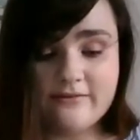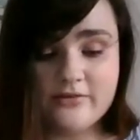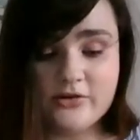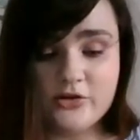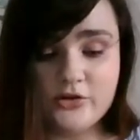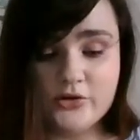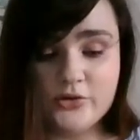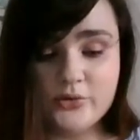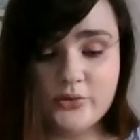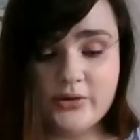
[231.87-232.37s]

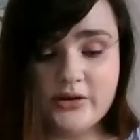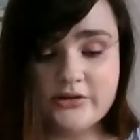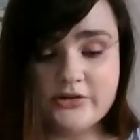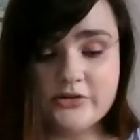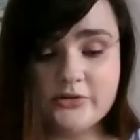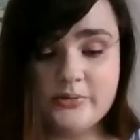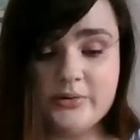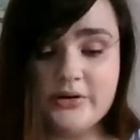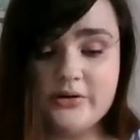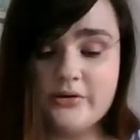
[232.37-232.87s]
you
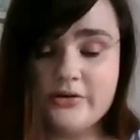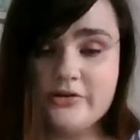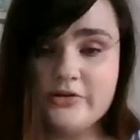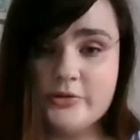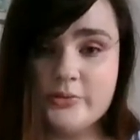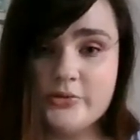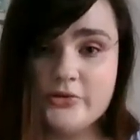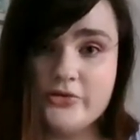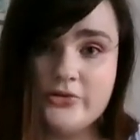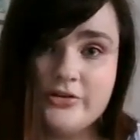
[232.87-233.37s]
experience
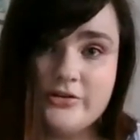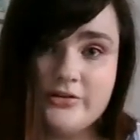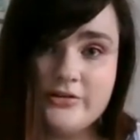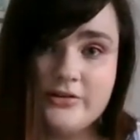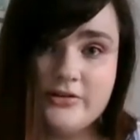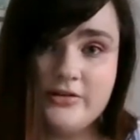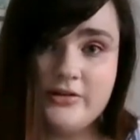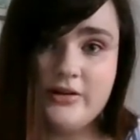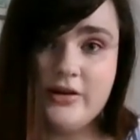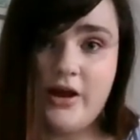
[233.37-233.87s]

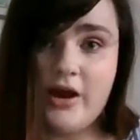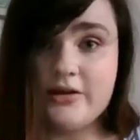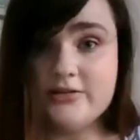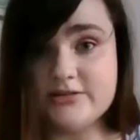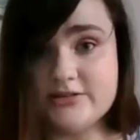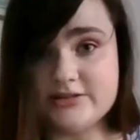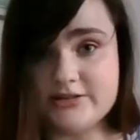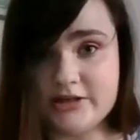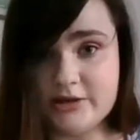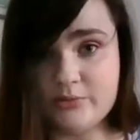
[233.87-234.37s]
persistently
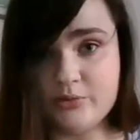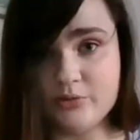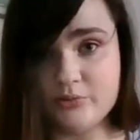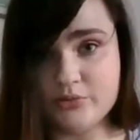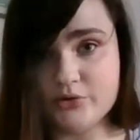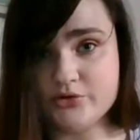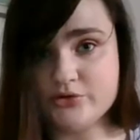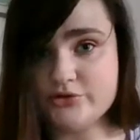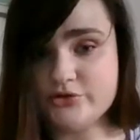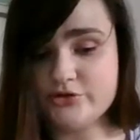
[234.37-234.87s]
unstable
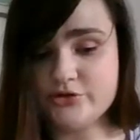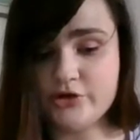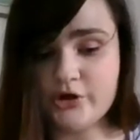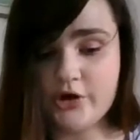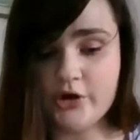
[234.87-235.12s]
moods.